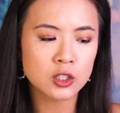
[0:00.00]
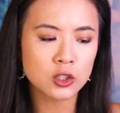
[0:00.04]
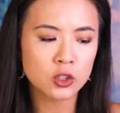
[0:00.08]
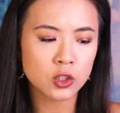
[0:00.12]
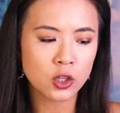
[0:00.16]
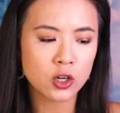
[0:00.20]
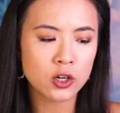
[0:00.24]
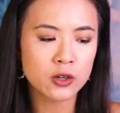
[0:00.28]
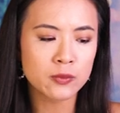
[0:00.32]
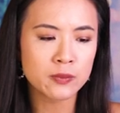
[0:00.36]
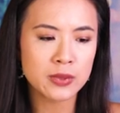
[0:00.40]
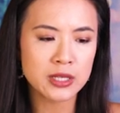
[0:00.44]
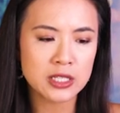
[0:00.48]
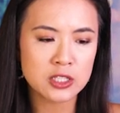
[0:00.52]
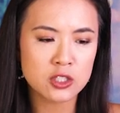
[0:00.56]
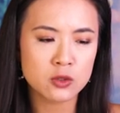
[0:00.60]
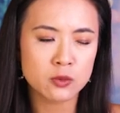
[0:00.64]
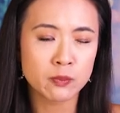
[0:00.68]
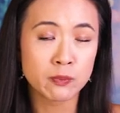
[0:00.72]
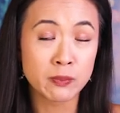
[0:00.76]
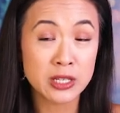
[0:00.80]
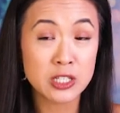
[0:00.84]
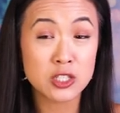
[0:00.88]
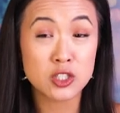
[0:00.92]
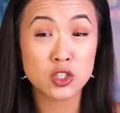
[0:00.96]
to learn
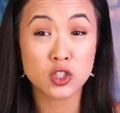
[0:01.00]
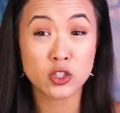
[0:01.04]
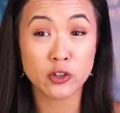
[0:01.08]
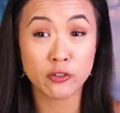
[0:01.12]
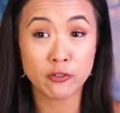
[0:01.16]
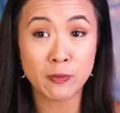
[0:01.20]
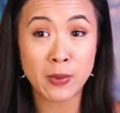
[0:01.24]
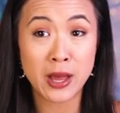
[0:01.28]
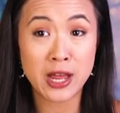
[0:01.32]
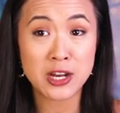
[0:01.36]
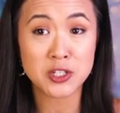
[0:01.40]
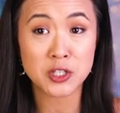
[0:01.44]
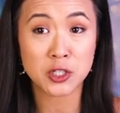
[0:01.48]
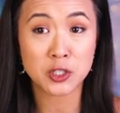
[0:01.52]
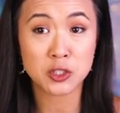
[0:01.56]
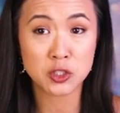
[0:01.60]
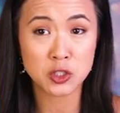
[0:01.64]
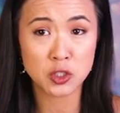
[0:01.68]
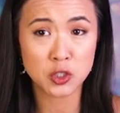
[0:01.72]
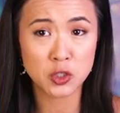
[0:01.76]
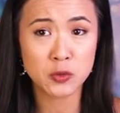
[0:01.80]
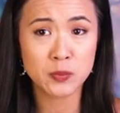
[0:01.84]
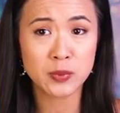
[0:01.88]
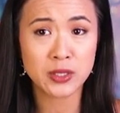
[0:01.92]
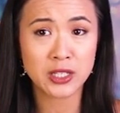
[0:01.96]
mis Mischief Magic
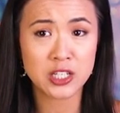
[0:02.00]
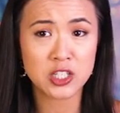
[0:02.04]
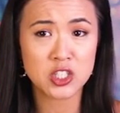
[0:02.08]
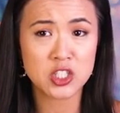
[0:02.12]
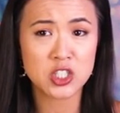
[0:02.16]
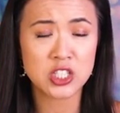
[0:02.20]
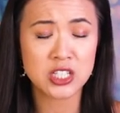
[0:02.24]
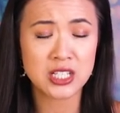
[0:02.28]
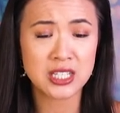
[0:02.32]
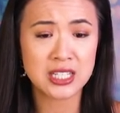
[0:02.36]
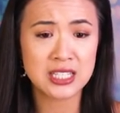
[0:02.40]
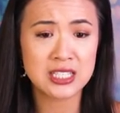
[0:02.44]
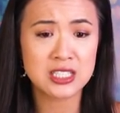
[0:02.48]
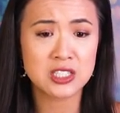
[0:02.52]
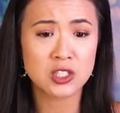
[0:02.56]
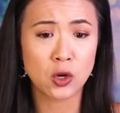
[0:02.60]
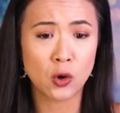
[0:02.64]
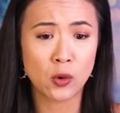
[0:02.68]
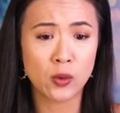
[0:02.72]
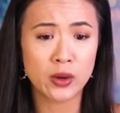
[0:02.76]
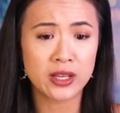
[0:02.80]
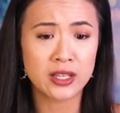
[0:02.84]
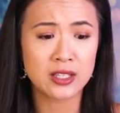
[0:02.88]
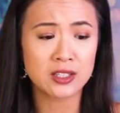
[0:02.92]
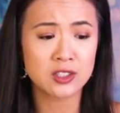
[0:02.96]
too because she is
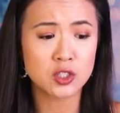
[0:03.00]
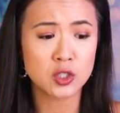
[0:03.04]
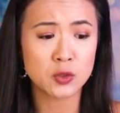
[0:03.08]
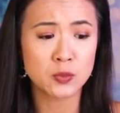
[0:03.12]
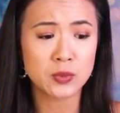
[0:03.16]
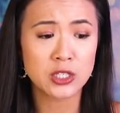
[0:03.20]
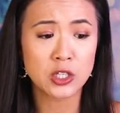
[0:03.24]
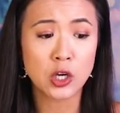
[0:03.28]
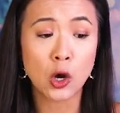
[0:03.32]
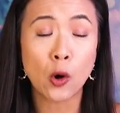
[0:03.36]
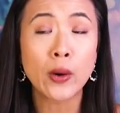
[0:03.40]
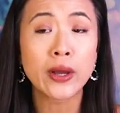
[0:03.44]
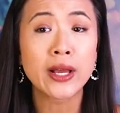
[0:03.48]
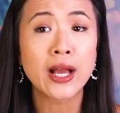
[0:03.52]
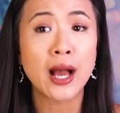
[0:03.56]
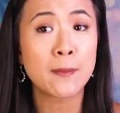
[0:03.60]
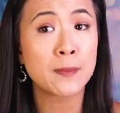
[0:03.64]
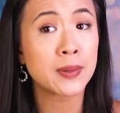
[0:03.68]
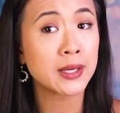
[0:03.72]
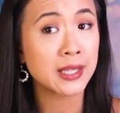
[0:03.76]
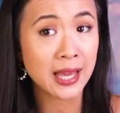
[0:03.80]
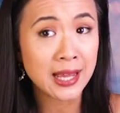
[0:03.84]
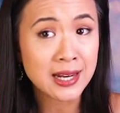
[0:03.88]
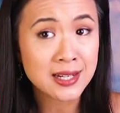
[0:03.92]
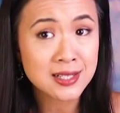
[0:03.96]
going to be going
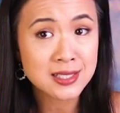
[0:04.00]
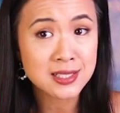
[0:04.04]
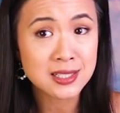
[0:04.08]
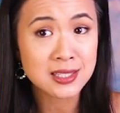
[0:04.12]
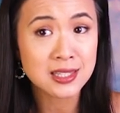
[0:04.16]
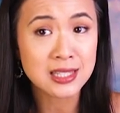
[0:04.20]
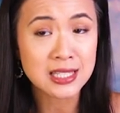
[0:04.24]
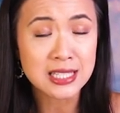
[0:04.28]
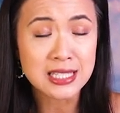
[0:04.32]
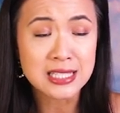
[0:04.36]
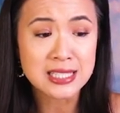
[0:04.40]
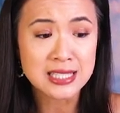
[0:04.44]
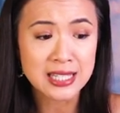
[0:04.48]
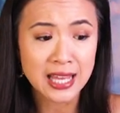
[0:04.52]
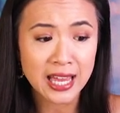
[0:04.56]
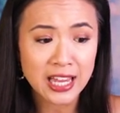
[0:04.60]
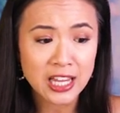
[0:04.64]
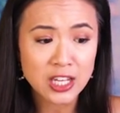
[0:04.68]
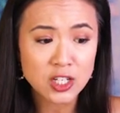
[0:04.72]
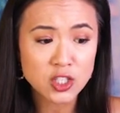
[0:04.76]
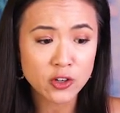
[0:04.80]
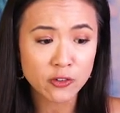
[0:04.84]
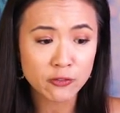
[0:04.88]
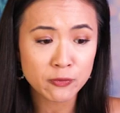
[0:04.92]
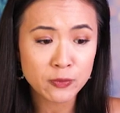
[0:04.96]
up against the
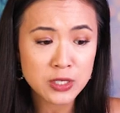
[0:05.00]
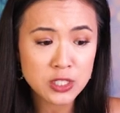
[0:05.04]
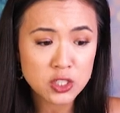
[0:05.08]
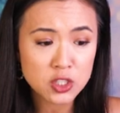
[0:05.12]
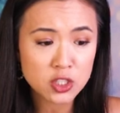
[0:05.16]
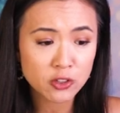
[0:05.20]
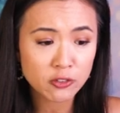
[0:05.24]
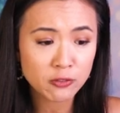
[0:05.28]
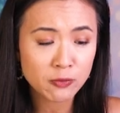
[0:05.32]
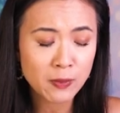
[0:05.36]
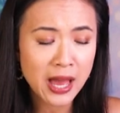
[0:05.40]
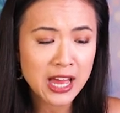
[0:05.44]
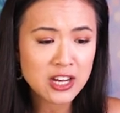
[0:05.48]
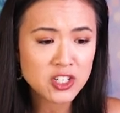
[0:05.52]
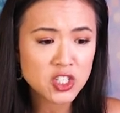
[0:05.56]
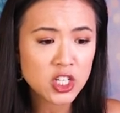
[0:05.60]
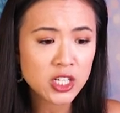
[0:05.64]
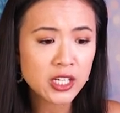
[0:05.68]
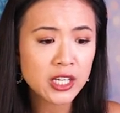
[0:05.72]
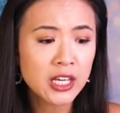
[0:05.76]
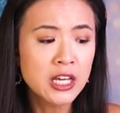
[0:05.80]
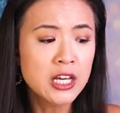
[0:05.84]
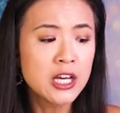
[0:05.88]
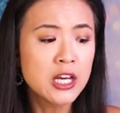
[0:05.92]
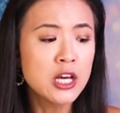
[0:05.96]
Sage of Mischief
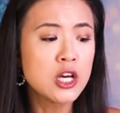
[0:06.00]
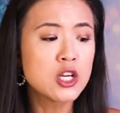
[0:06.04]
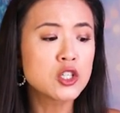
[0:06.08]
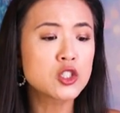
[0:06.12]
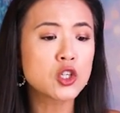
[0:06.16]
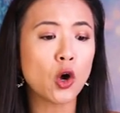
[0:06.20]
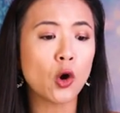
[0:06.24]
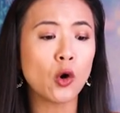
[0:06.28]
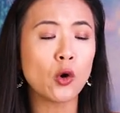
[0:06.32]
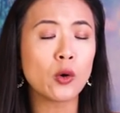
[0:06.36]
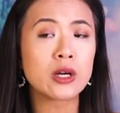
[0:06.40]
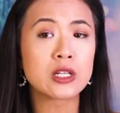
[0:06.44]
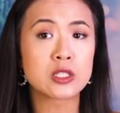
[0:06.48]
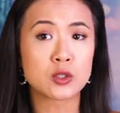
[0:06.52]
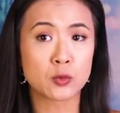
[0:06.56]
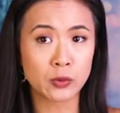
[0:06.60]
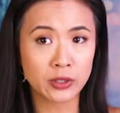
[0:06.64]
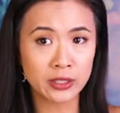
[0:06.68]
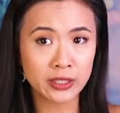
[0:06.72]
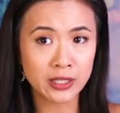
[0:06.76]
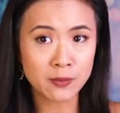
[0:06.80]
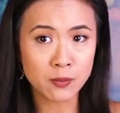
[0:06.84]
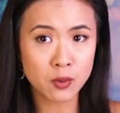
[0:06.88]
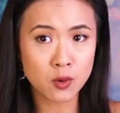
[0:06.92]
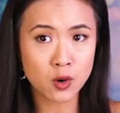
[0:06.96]
Magic. So it's
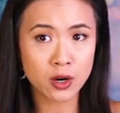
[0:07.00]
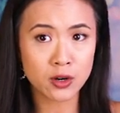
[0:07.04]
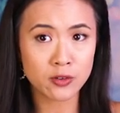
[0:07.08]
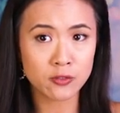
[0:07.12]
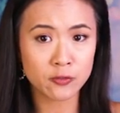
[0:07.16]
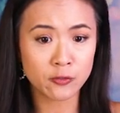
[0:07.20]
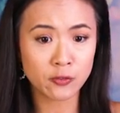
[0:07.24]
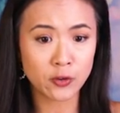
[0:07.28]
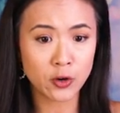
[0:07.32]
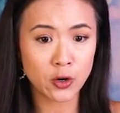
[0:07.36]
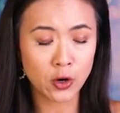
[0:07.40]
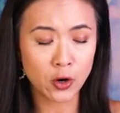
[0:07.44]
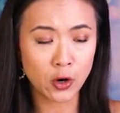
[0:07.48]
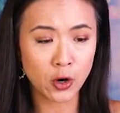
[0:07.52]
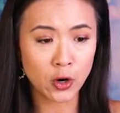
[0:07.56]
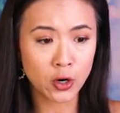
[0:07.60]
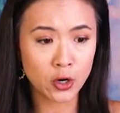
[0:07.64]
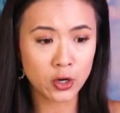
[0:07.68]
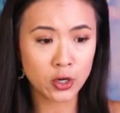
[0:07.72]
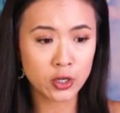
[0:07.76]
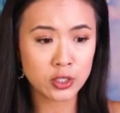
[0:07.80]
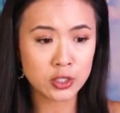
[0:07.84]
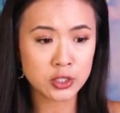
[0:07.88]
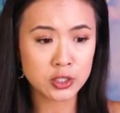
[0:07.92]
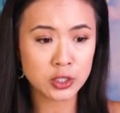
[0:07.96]
really important for
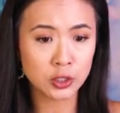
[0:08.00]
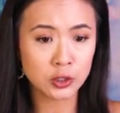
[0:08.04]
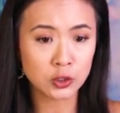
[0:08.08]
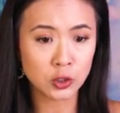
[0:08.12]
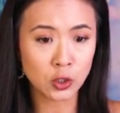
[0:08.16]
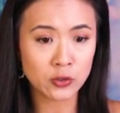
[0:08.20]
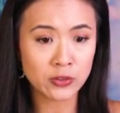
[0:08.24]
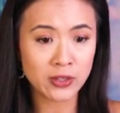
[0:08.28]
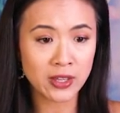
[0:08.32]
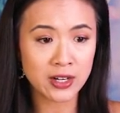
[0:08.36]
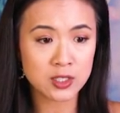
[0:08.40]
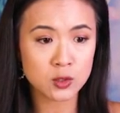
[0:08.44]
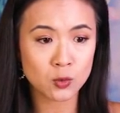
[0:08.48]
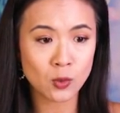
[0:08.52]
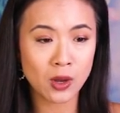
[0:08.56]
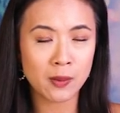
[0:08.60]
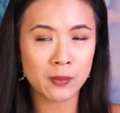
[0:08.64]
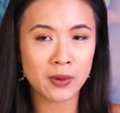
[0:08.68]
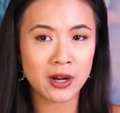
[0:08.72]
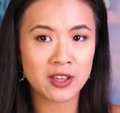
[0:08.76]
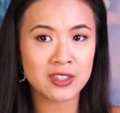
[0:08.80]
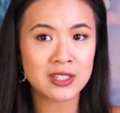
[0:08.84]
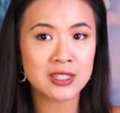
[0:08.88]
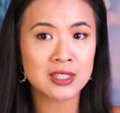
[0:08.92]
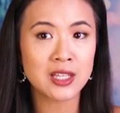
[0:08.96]
her to learn that as well.
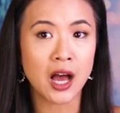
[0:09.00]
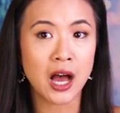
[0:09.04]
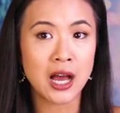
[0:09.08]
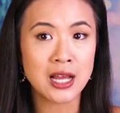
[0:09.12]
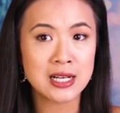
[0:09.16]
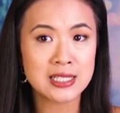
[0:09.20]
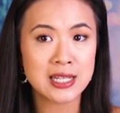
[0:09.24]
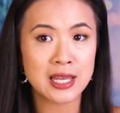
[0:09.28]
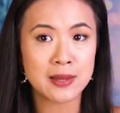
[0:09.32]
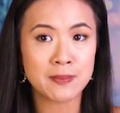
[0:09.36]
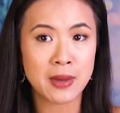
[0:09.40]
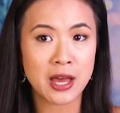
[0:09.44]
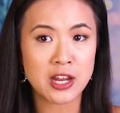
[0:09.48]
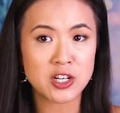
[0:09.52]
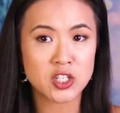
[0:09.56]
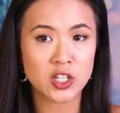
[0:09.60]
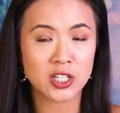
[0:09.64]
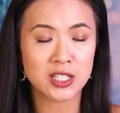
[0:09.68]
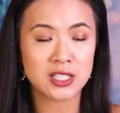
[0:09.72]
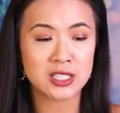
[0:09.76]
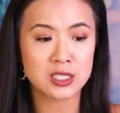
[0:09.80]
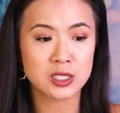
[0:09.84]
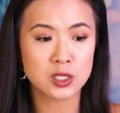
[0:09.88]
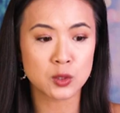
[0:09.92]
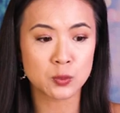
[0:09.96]
But I think the Untamed
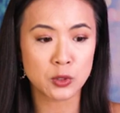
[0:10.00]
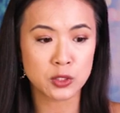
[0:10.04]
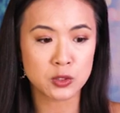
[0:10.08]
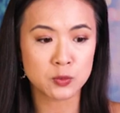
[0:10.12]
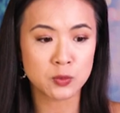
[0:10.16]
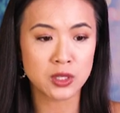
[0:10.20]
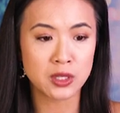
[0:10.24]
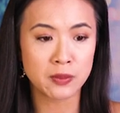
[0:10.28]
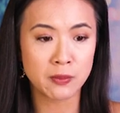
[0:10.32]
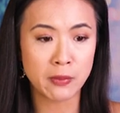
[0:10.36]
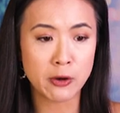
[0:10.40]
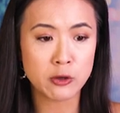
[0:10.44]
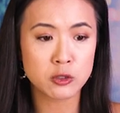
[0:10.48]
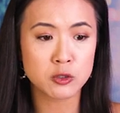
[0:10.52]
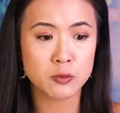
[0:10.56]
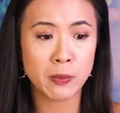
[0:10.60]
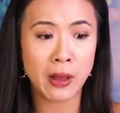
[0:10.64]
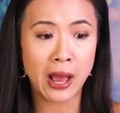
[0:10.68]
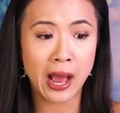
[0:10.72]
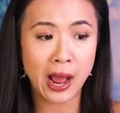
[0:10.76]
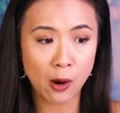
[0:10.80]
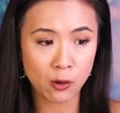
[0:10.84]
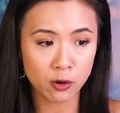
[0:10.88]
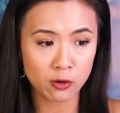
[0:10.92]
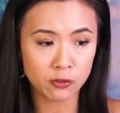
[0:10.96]
Magic is supposed to be the most
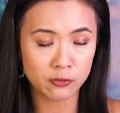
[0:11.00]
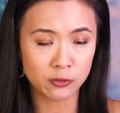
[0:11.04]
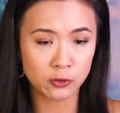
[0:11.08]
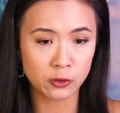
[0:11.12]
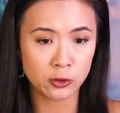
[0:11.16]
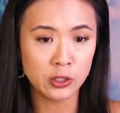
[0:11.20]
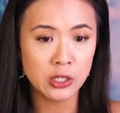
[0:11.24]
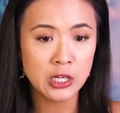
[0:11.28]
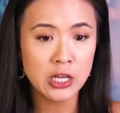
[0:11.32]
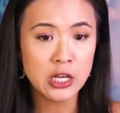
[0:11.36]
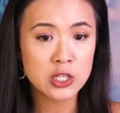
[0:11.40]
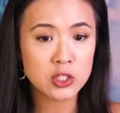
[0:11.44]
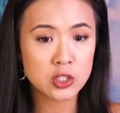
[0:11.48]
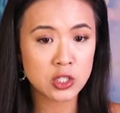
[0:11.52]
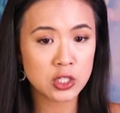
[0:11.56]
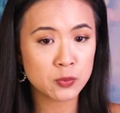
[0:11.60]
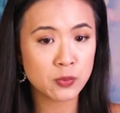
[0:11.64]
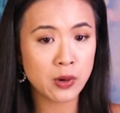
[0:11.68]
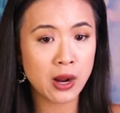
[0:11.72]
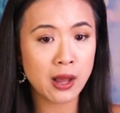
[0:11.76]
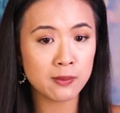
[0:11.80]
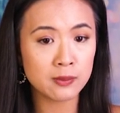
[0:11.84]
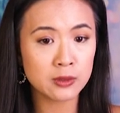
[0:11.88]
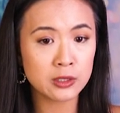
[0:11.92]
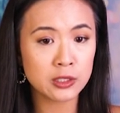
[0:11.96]
powerful. So it's
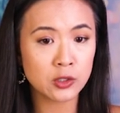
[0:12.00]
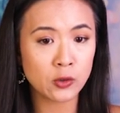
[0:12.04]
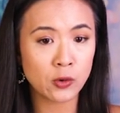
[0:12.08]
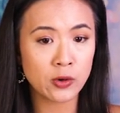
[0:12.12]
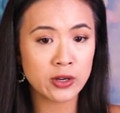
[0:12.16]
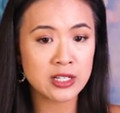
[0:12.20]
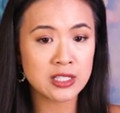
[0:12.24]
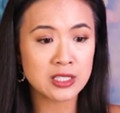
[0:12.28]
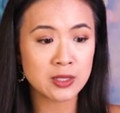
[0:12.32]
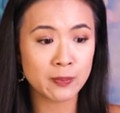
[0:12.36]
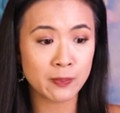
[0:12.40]
probably going